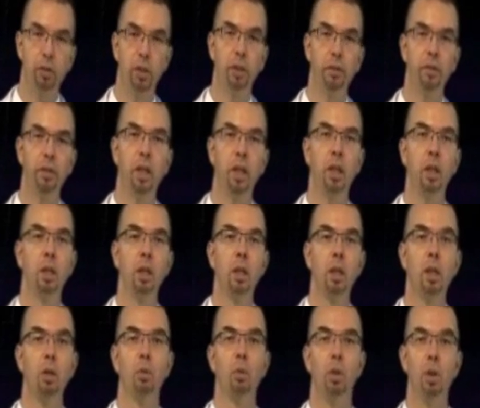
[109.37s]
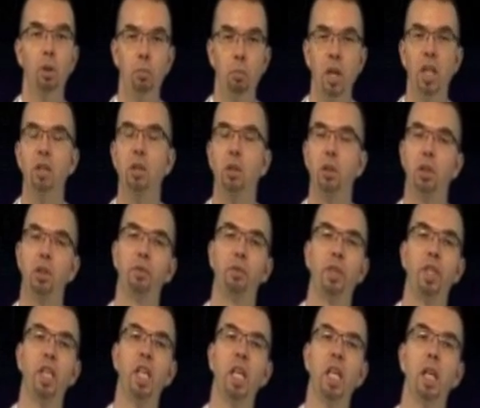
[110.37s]
of lifting when the muscle is
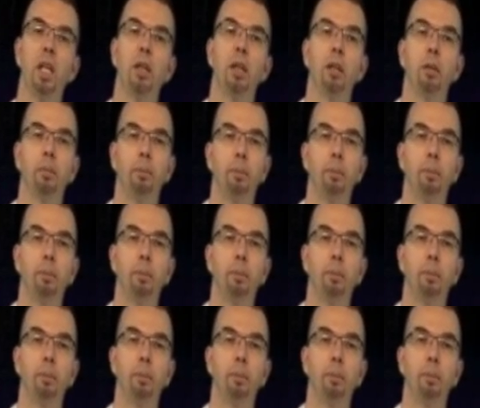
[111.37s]
fatigued.